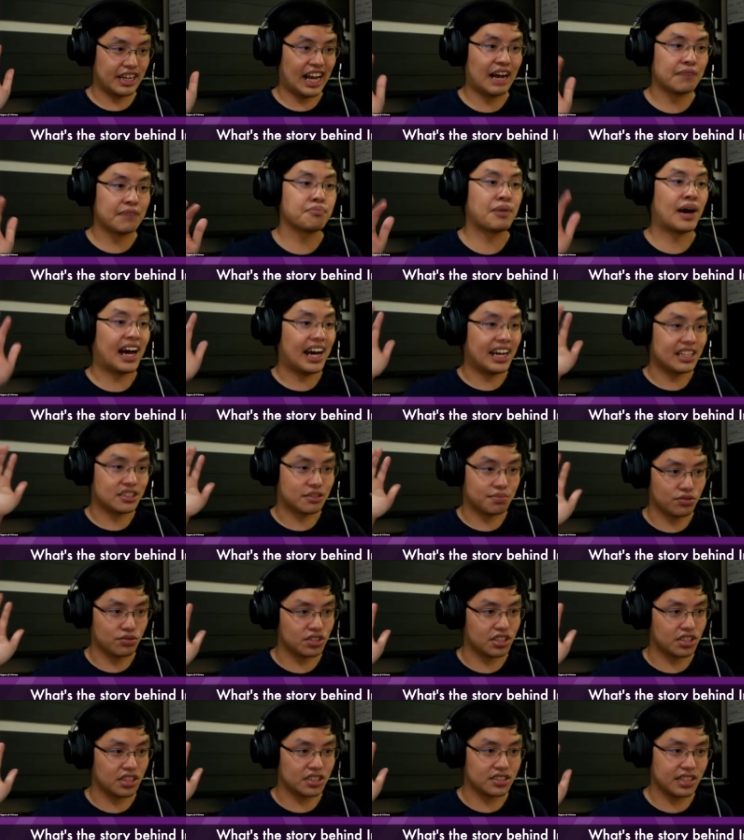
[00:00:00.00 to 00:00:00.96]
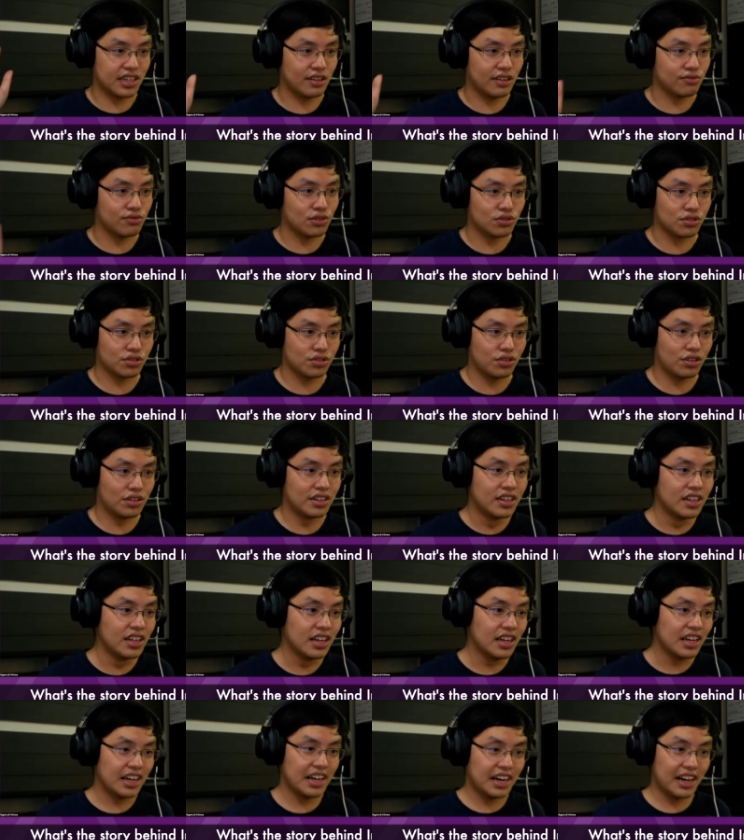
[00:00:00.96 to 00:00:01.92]
past projects that I worked on,
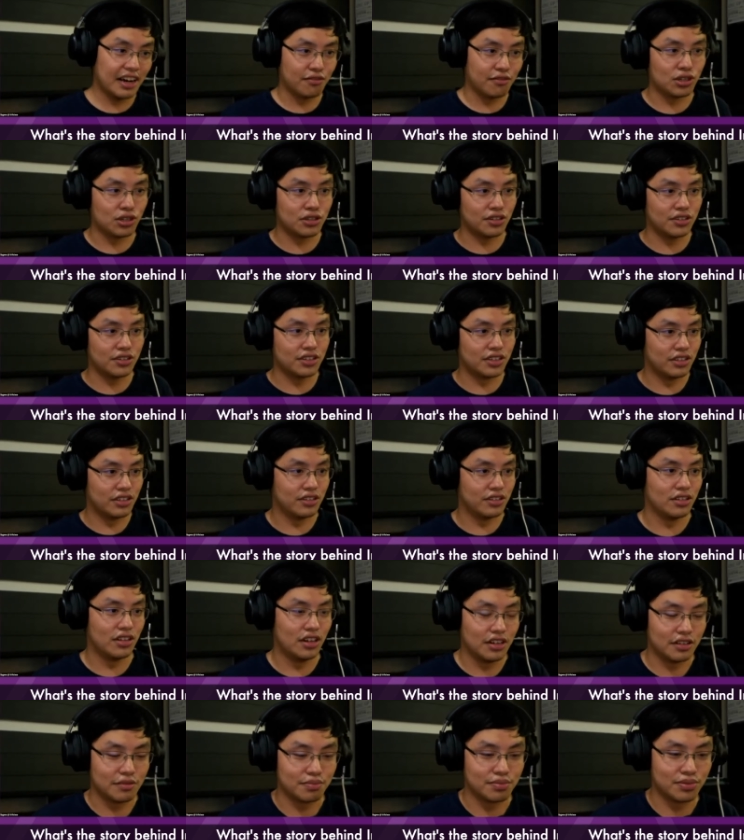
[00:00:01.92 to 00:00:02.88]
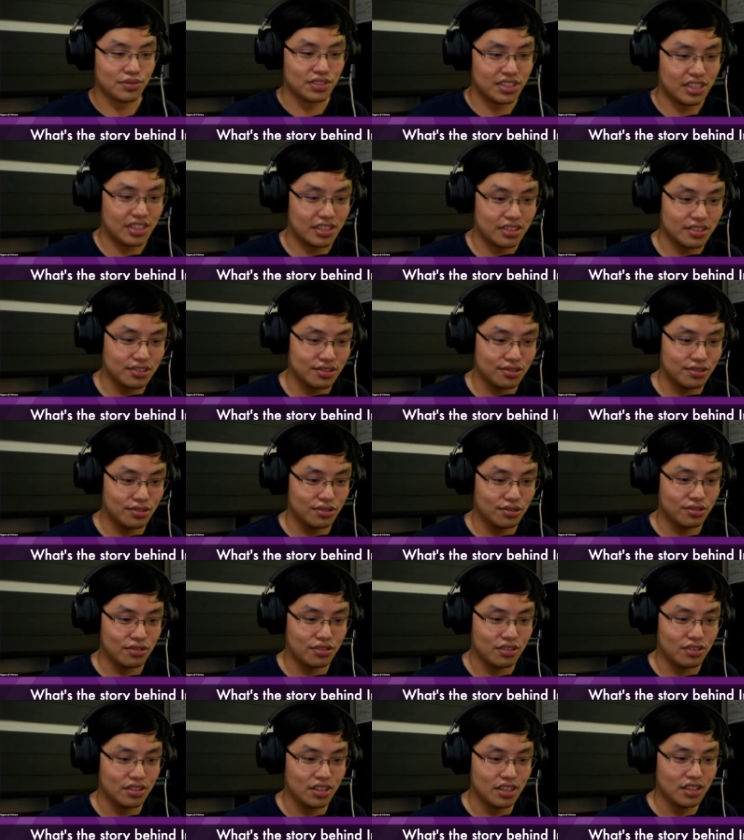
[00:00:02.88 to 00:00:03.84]
and I worked on a lot of projects.
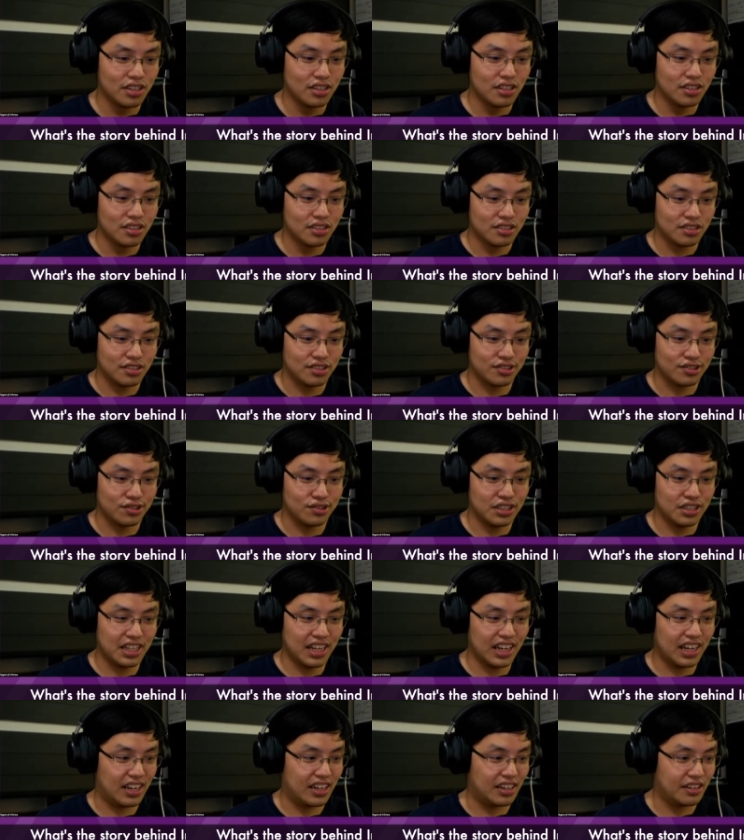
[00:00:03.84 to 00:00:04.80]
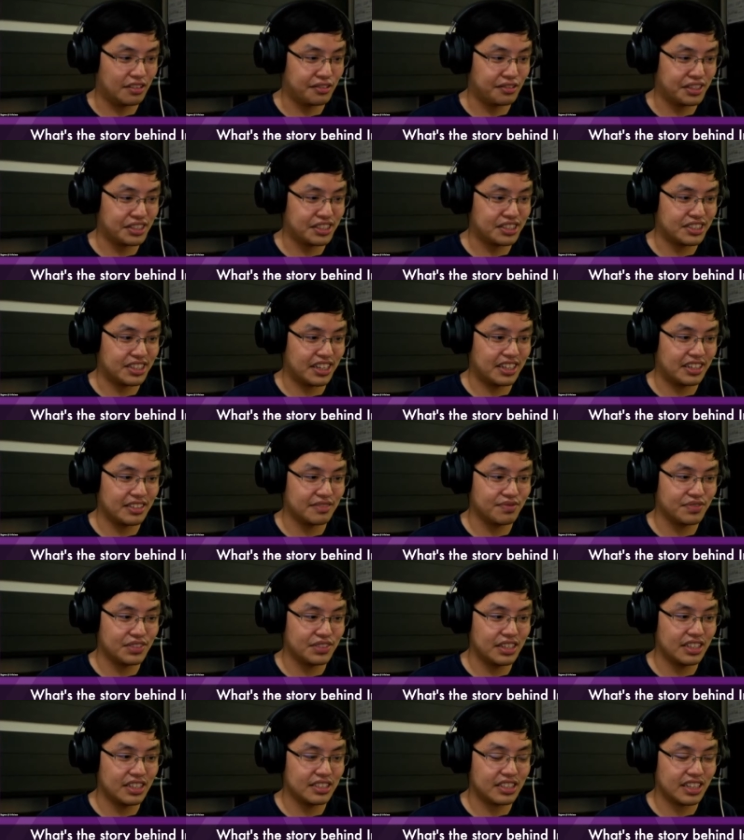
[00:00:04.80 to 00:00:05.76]
So yeah, it's like,
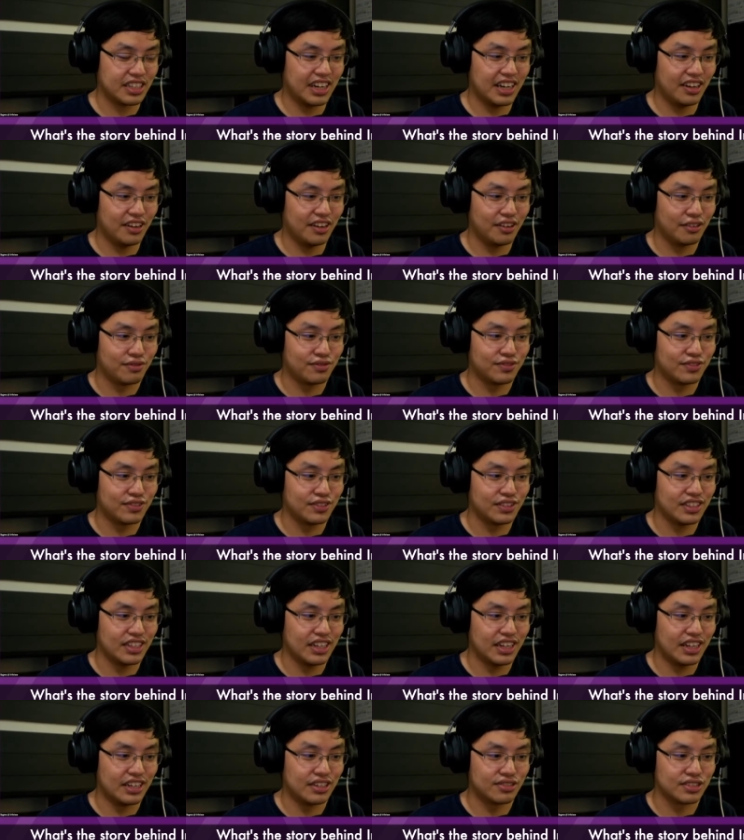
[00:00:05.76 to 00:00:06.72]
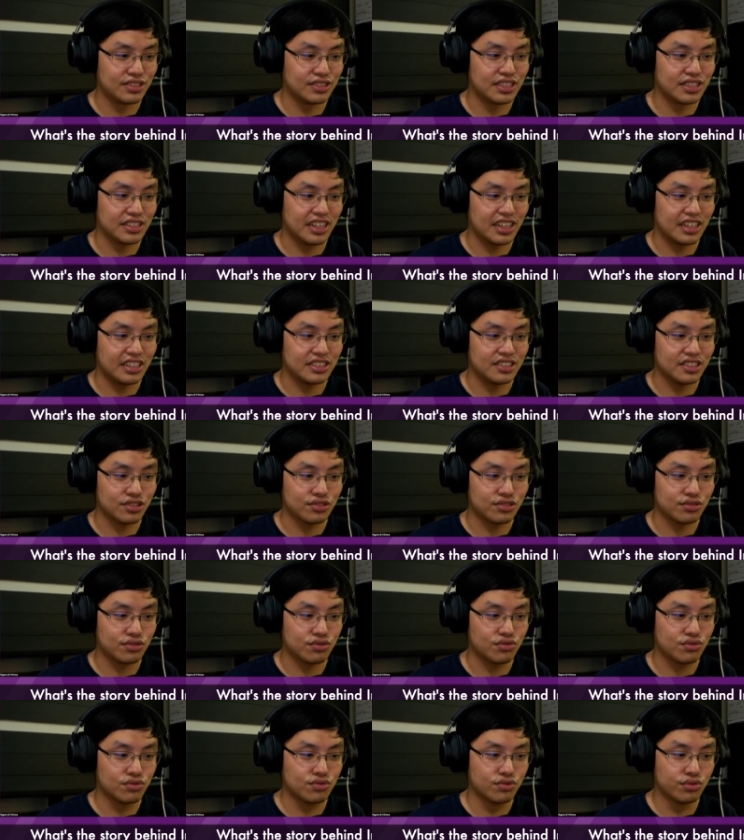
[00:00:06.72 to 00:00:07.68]
it's kind of interesting that it just
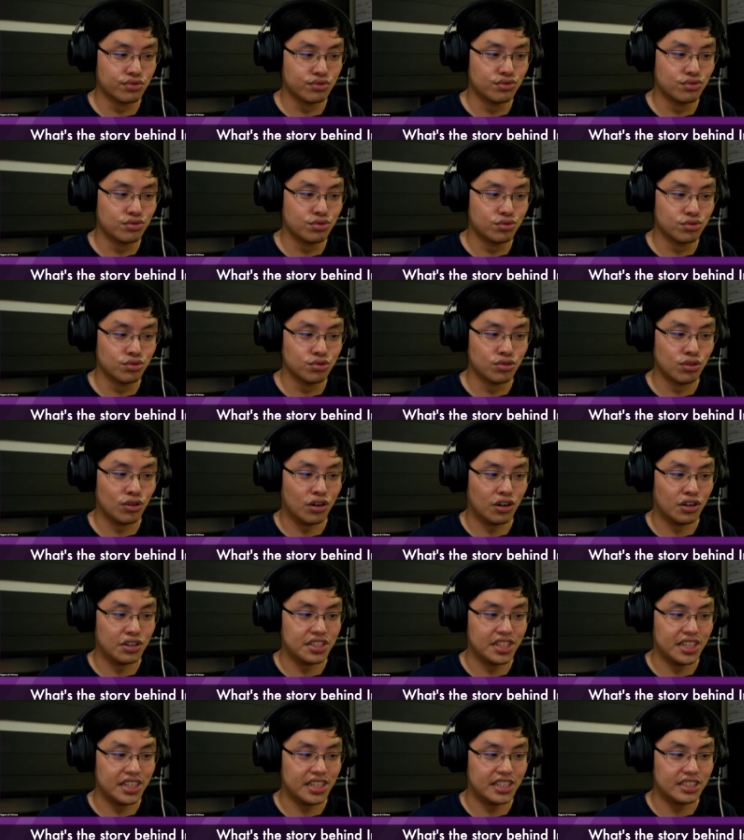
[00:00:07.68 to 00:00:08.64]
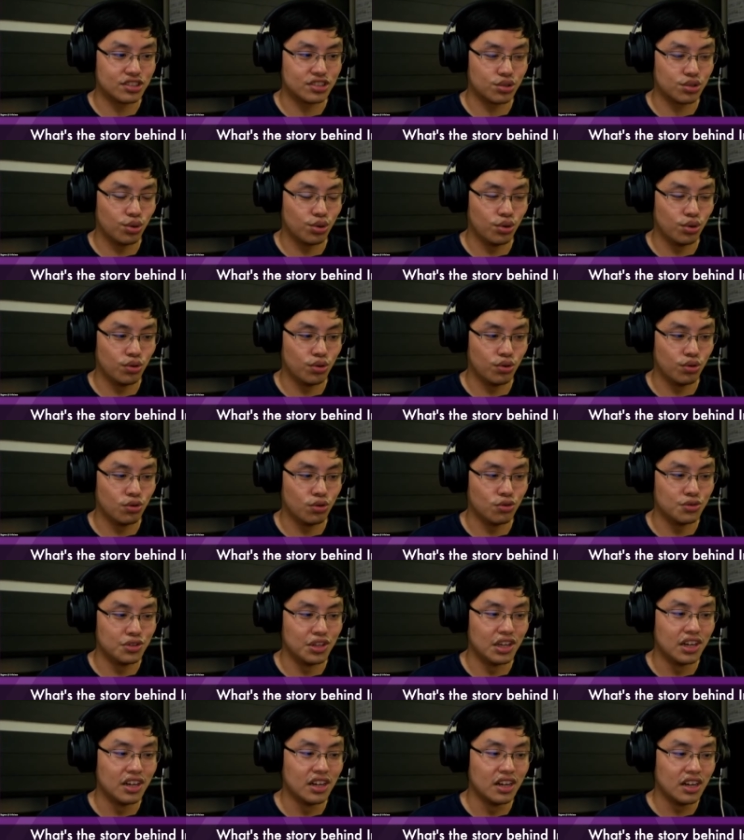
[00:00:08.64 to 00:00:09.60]
grew on its own,
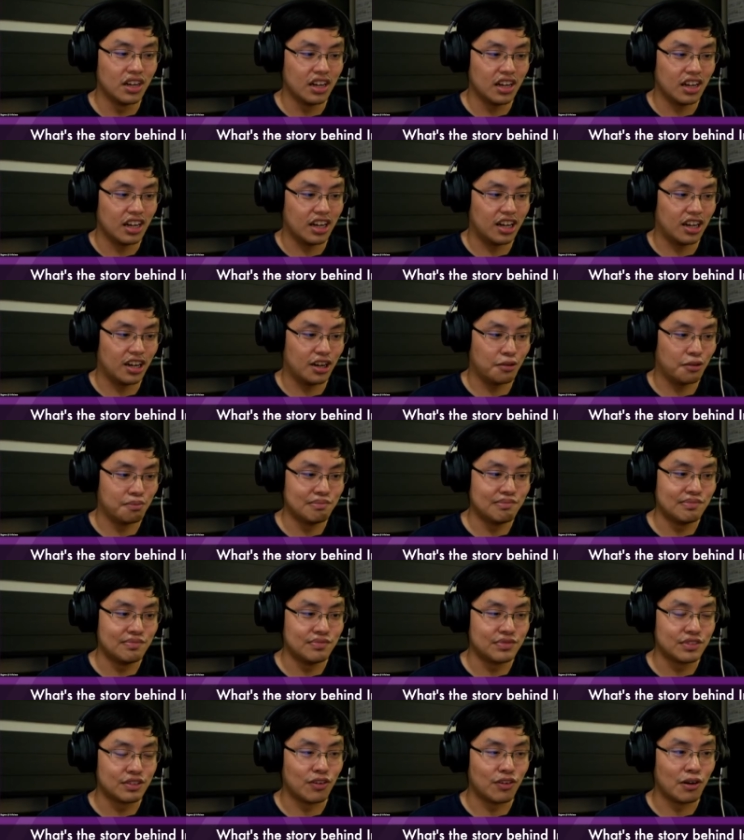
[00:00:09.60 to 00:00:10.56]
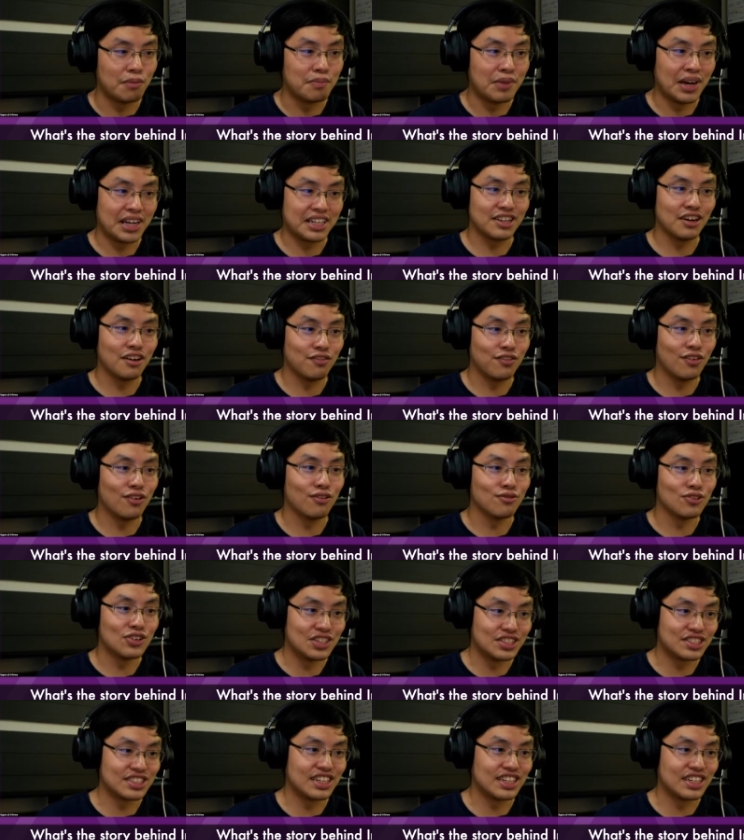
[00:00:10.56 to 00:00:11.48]
for better or for worse.